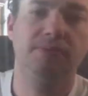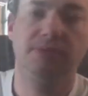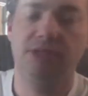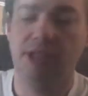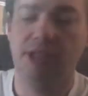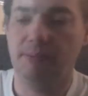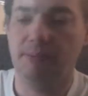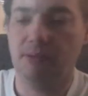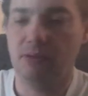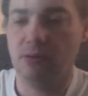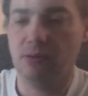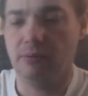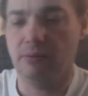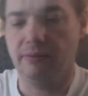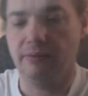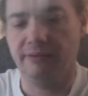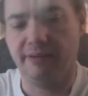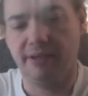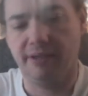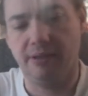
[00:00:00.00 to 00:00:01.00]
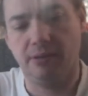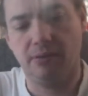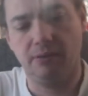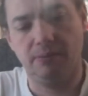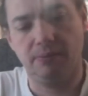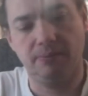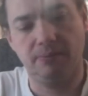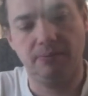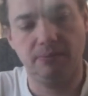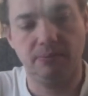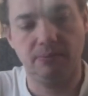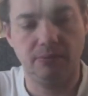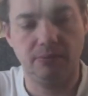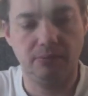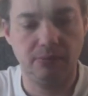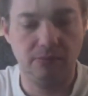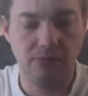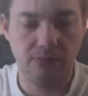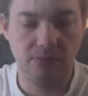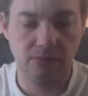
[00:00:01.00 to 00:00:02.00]
typical Revell
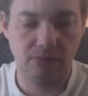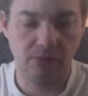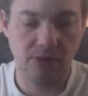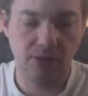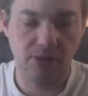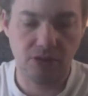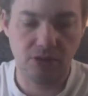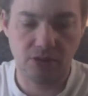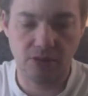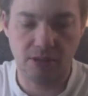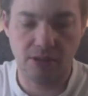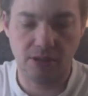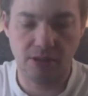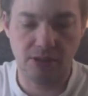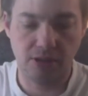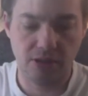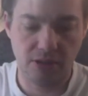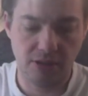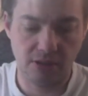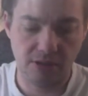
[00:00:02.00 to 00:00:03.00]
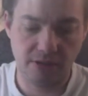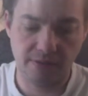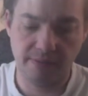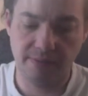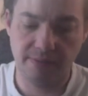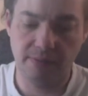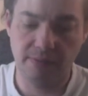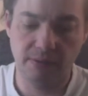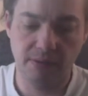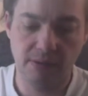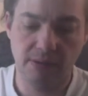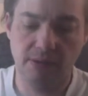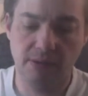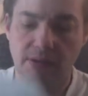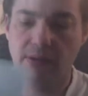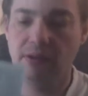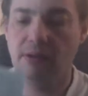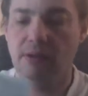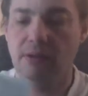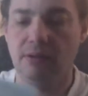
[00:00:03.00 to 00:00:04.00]
instructions.
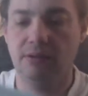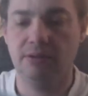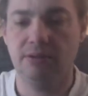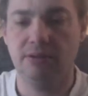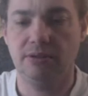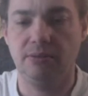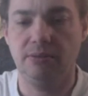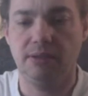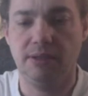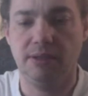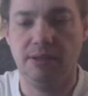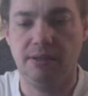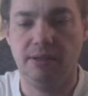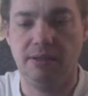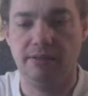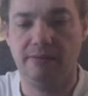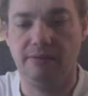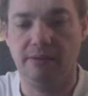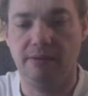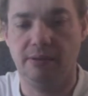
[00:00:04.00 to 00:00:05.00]
So it kind of